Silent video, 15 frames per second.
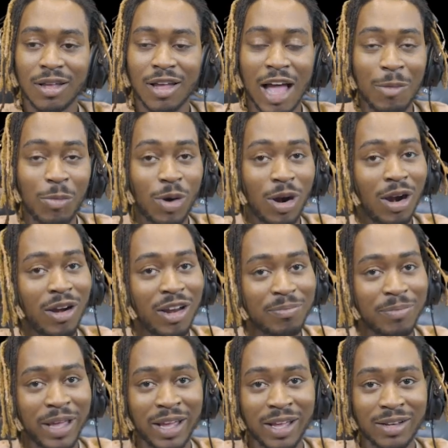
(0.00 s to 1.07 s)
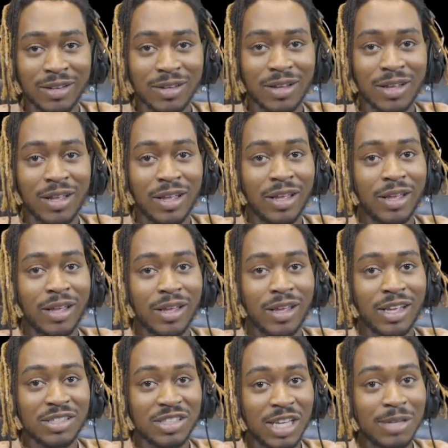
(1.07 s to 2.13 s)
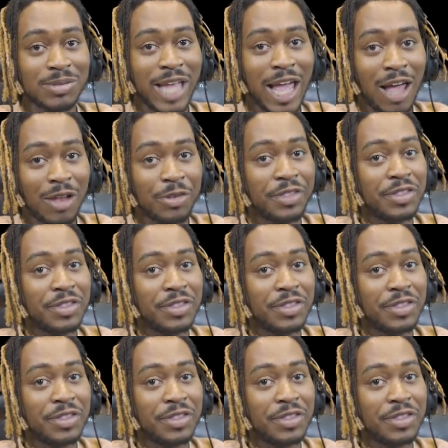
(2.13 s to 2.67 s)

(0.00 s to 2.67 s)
I'm worried, man. It seems now